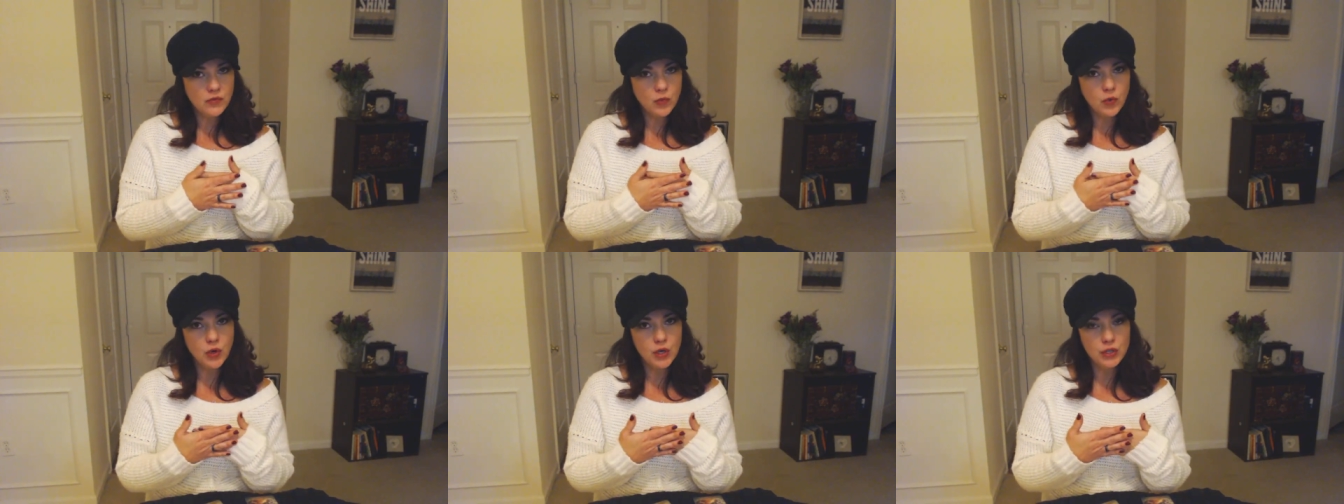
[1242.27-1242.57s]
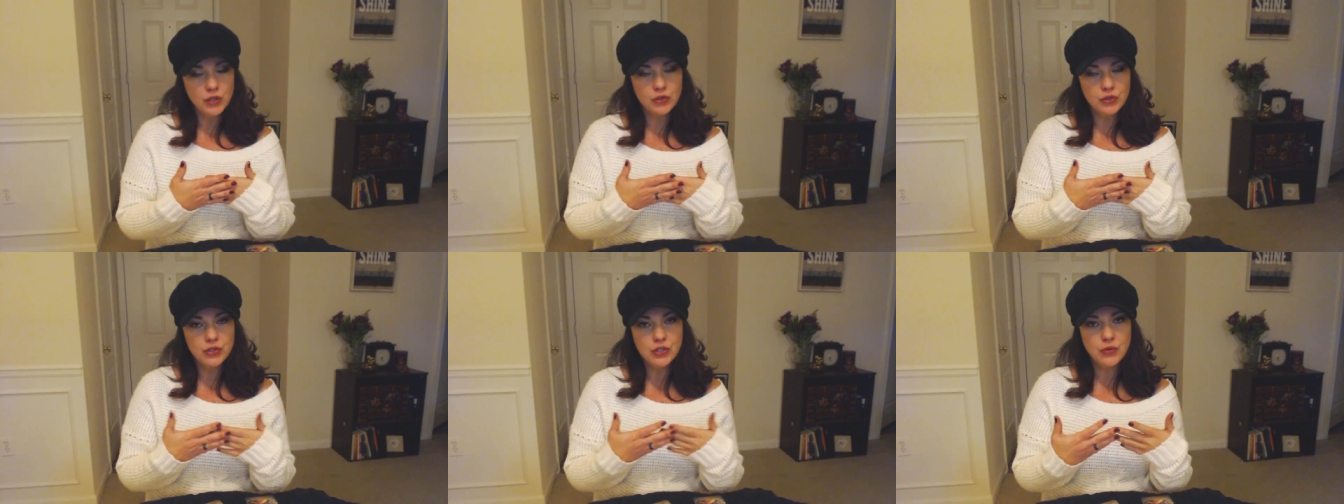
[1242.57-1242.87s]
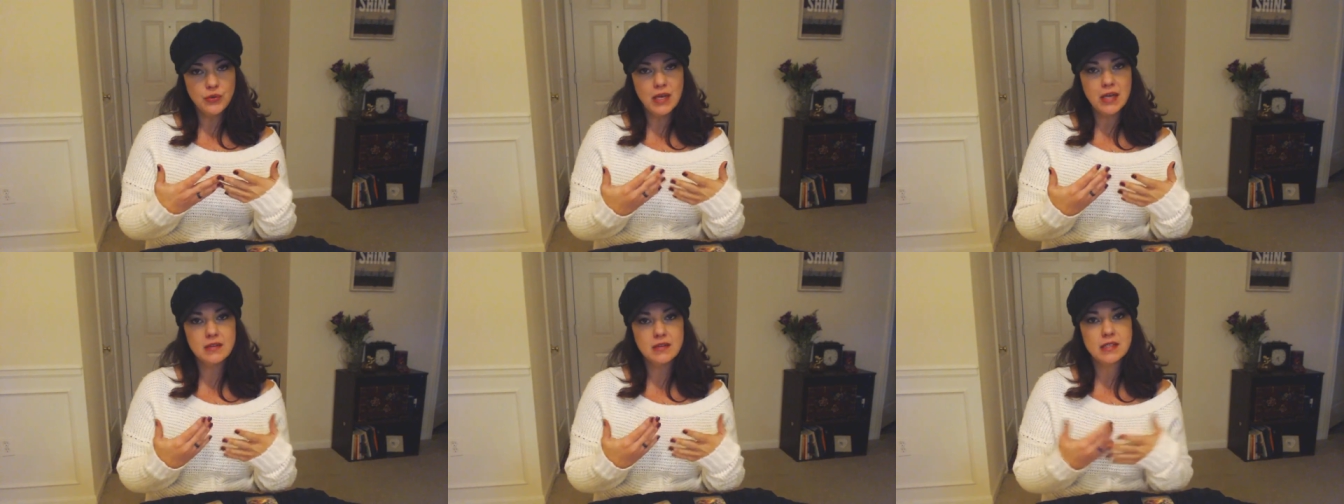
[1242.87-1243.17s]
for your
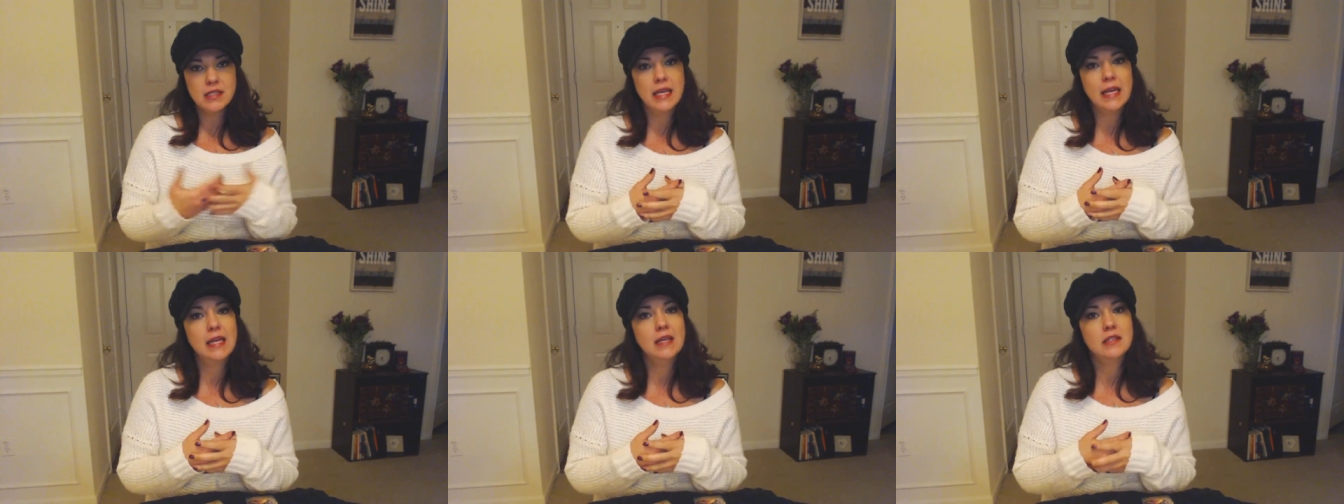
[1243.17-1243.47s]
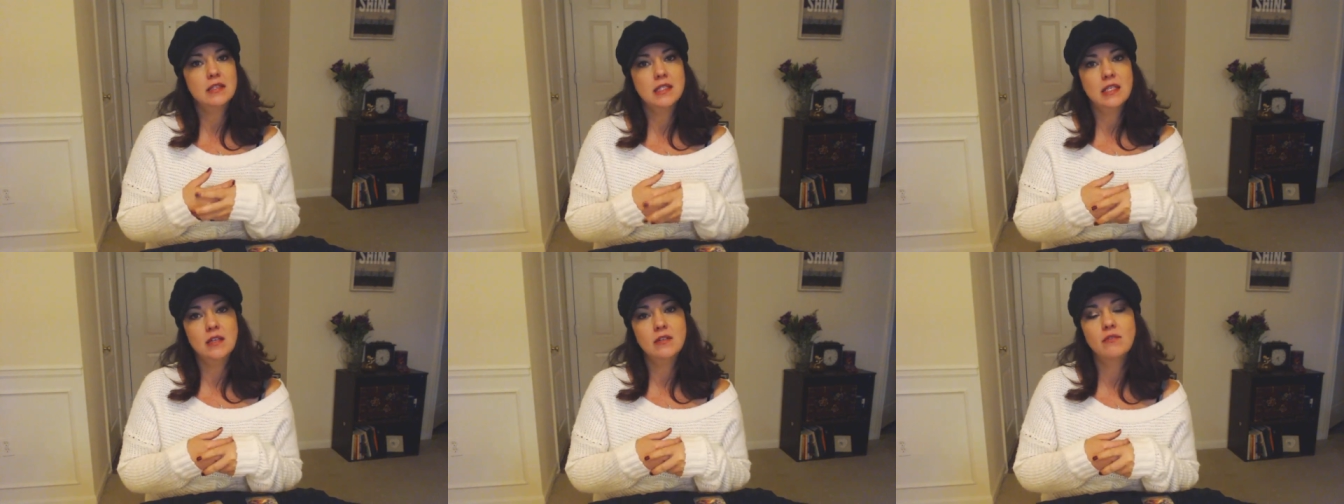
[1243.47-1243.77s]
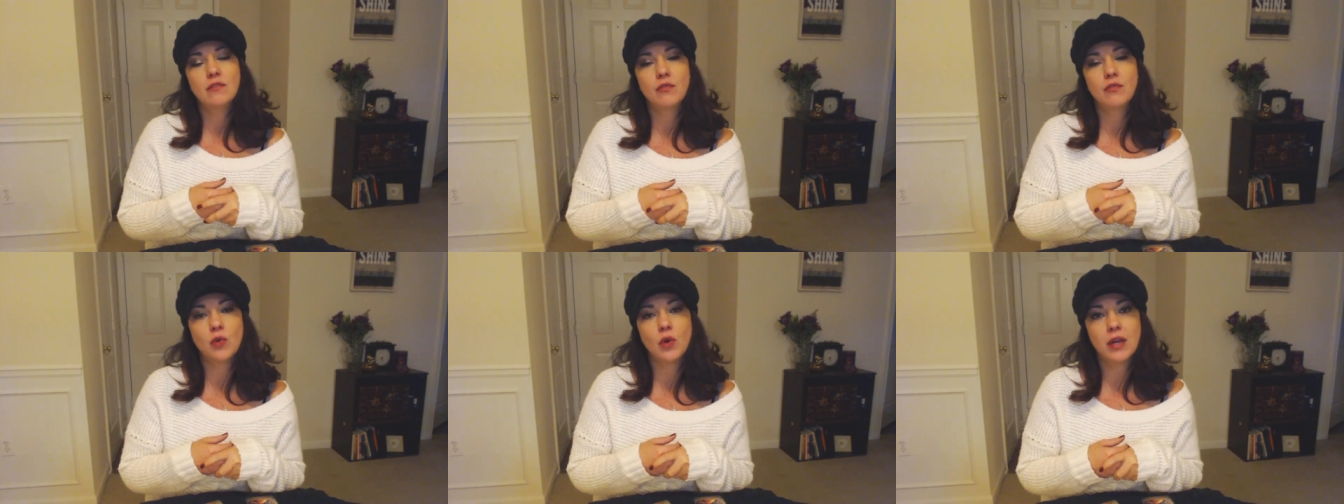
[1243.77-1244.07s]

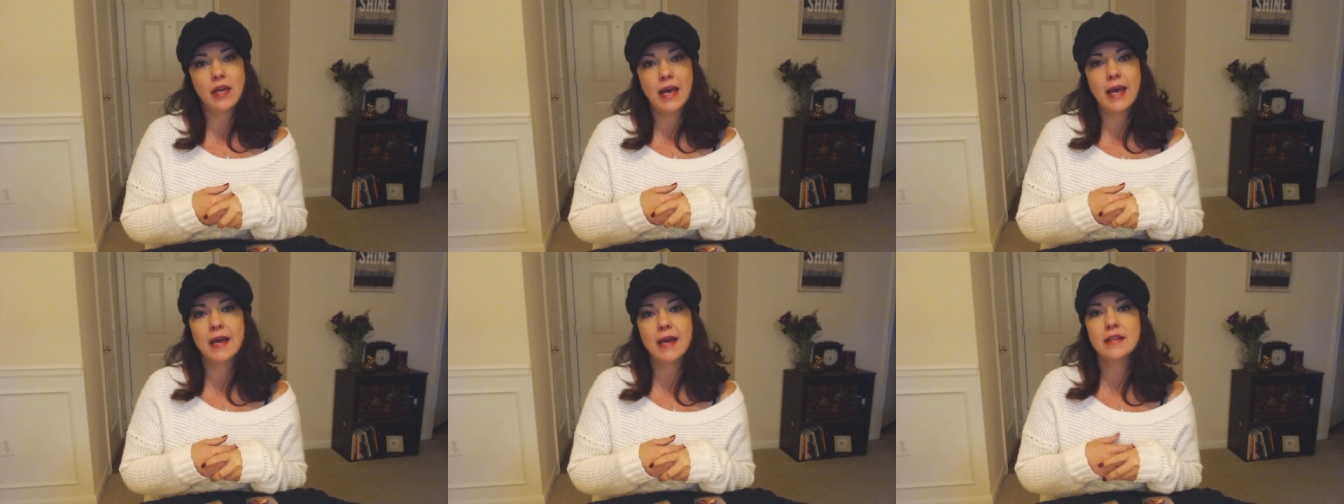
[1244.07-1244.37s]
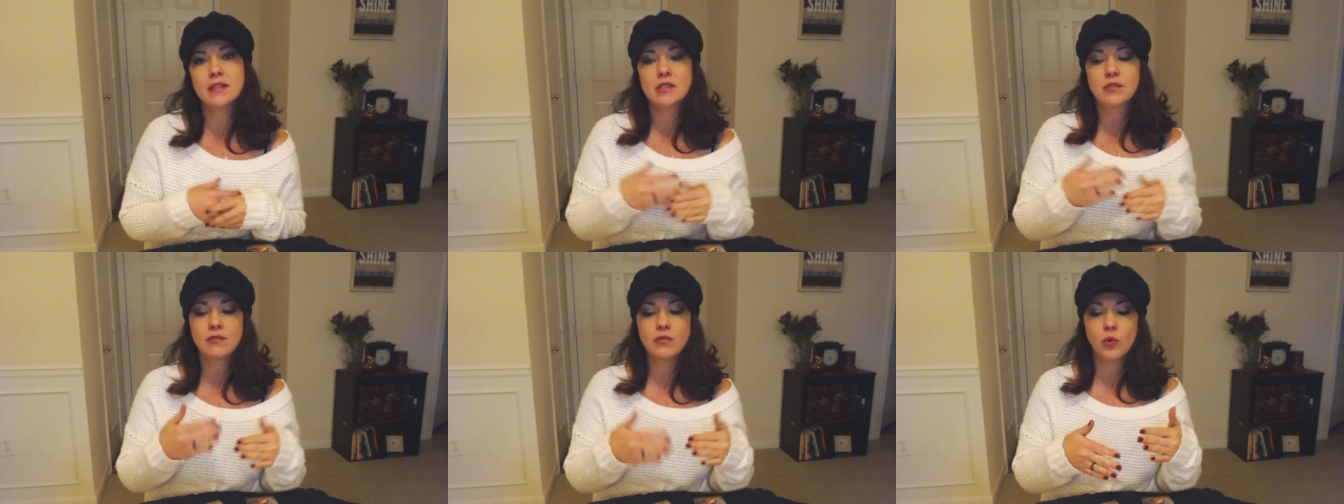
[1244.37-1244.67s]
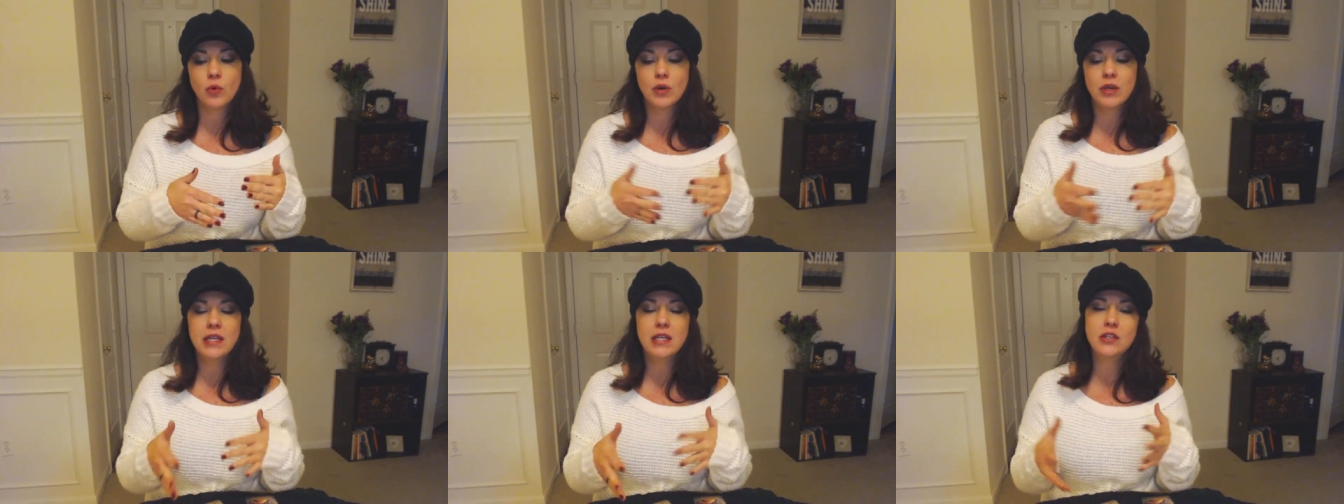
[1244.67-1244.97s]
2018 forecast
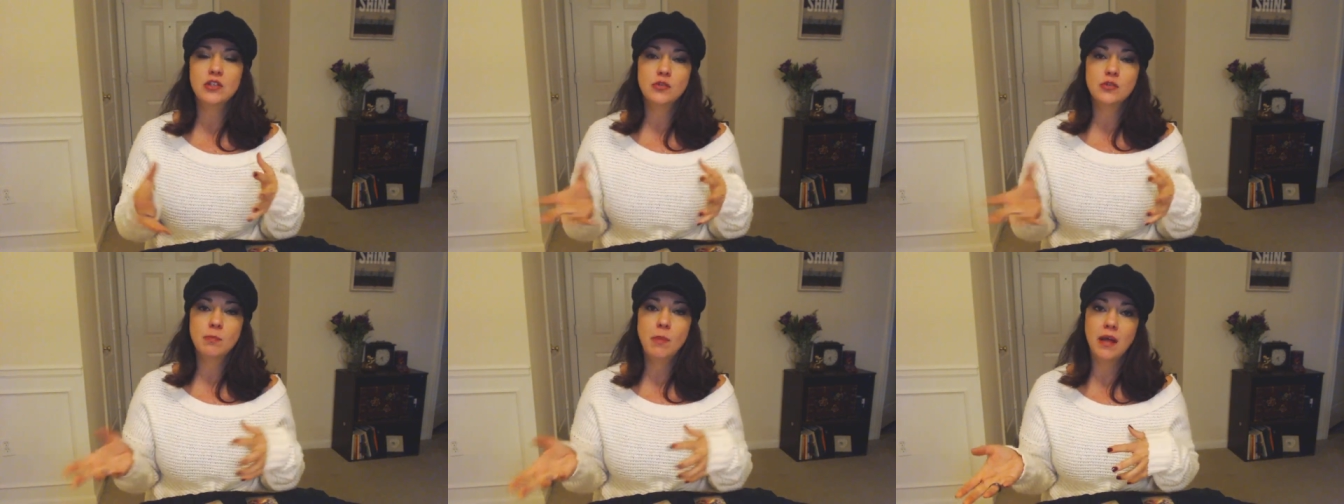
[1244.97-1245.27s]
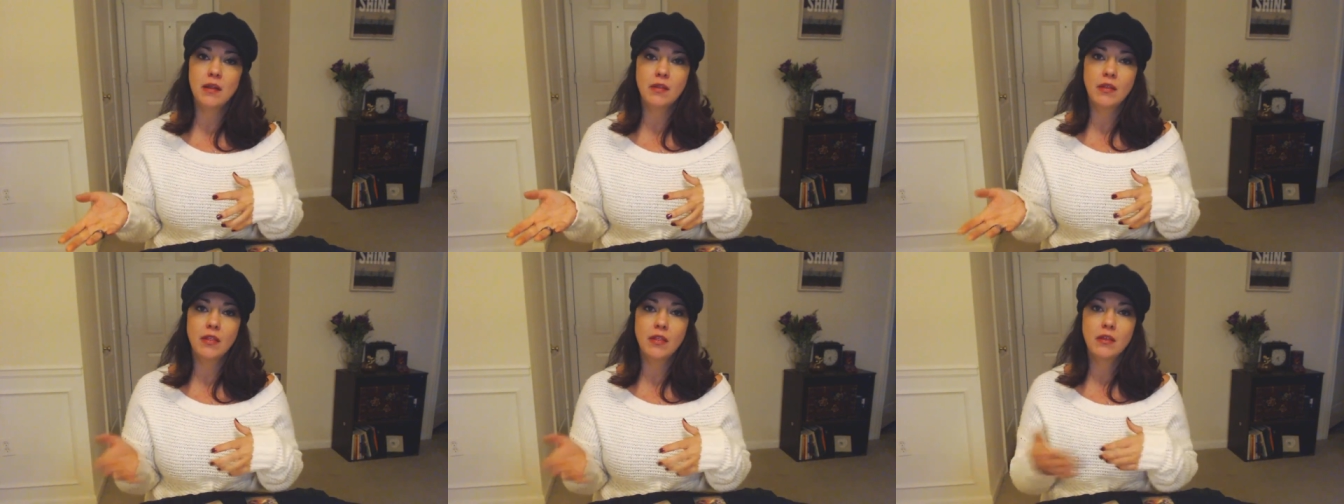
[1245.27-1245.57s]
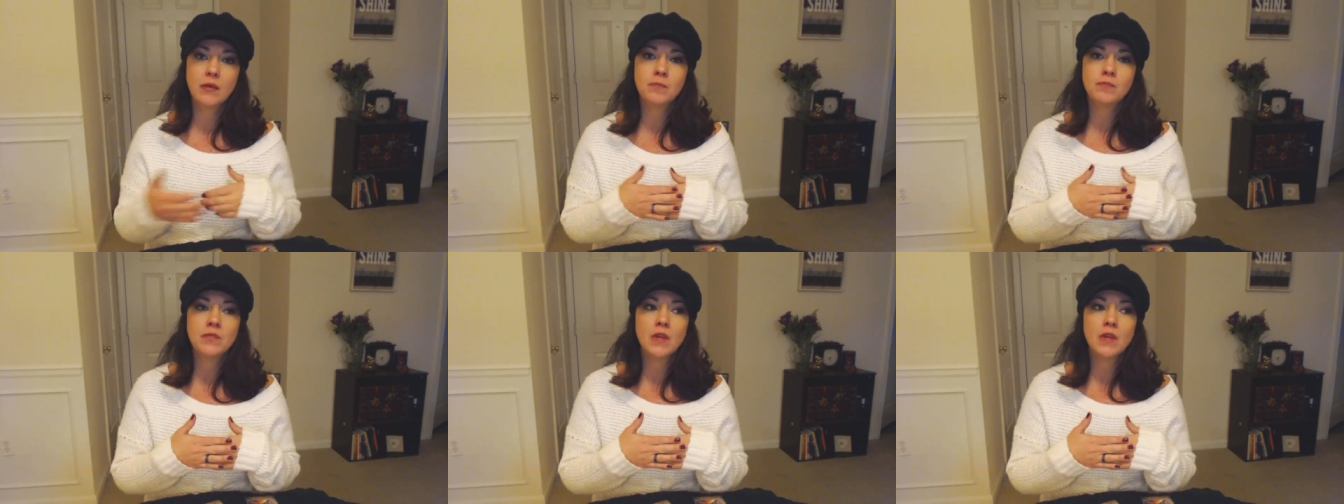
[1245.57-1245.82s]
for each month.